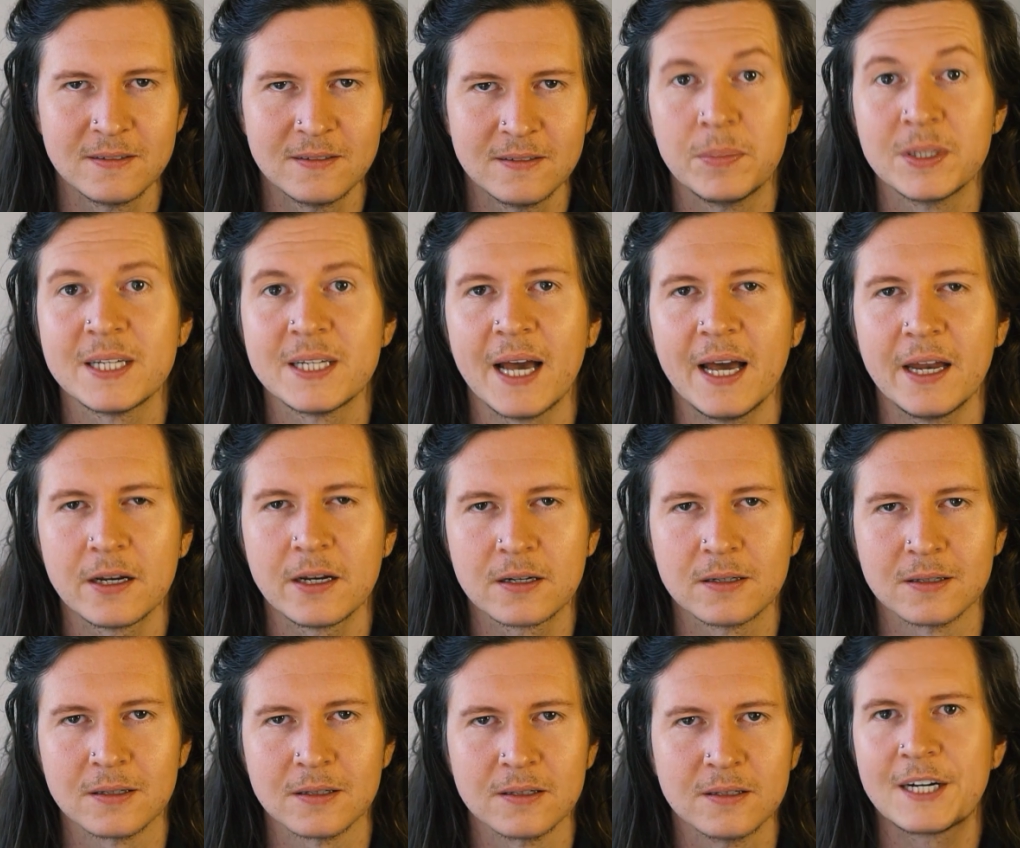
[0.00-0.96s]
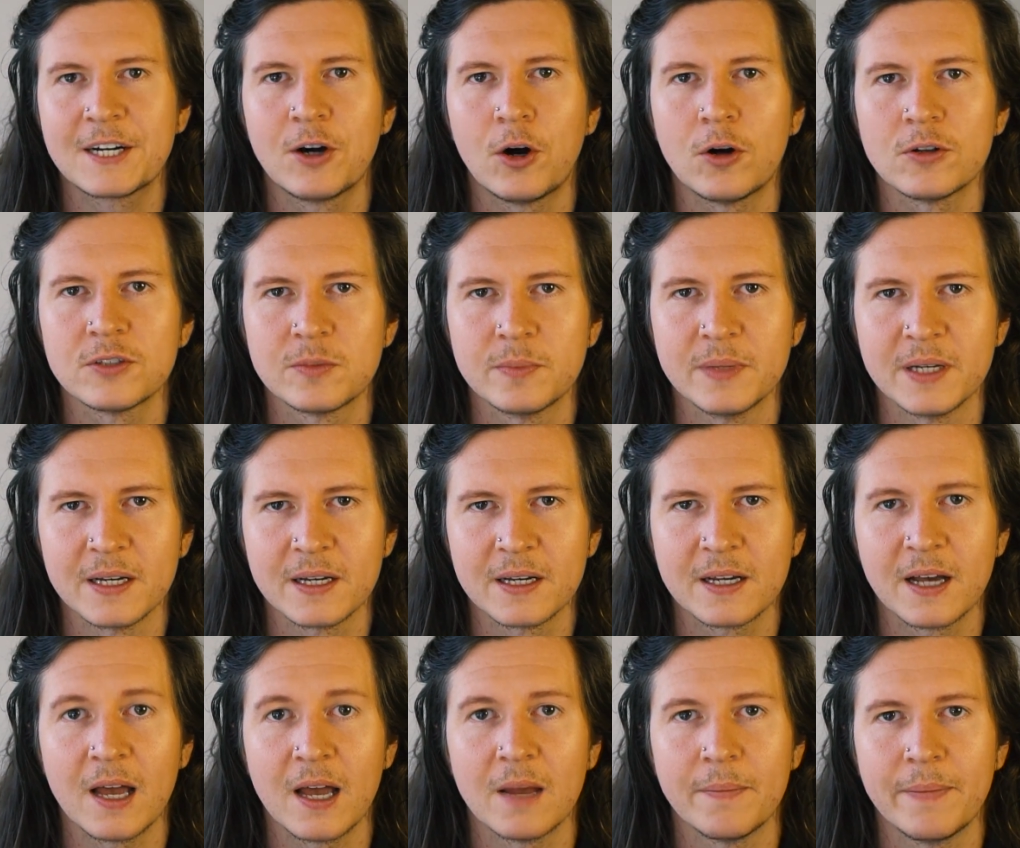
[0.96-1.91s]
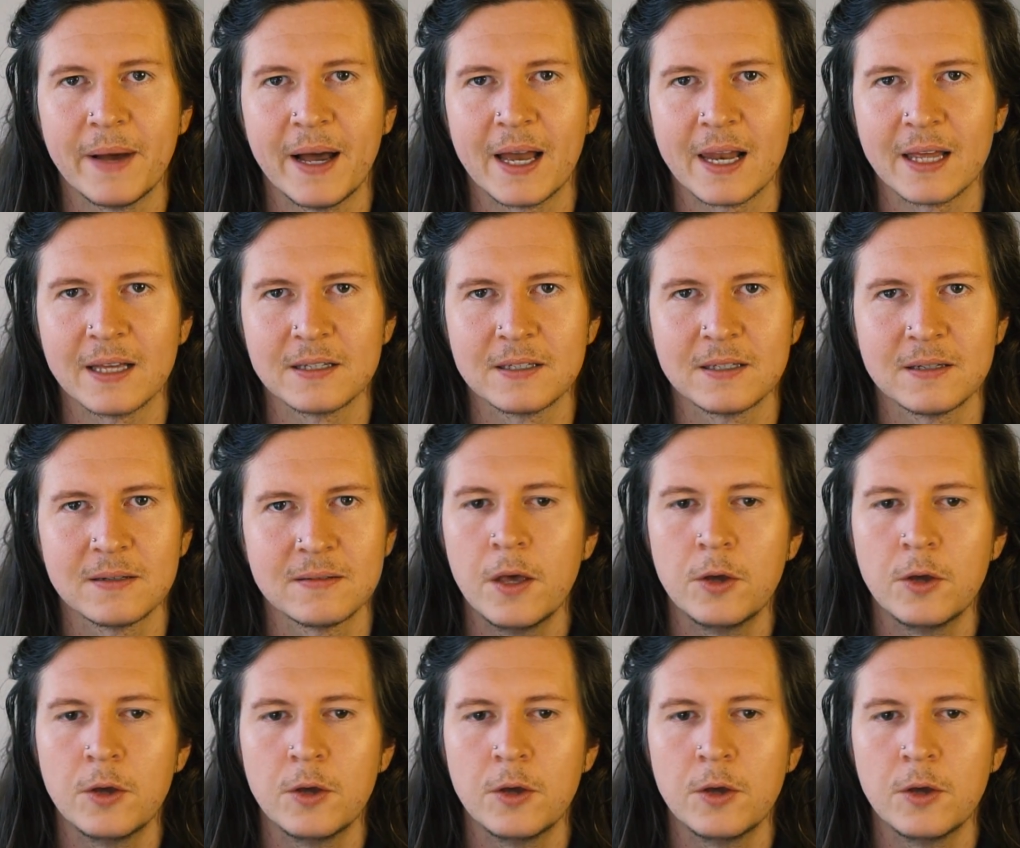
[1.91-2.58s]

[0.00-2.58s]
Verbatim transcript: botanical, cosmic color palette.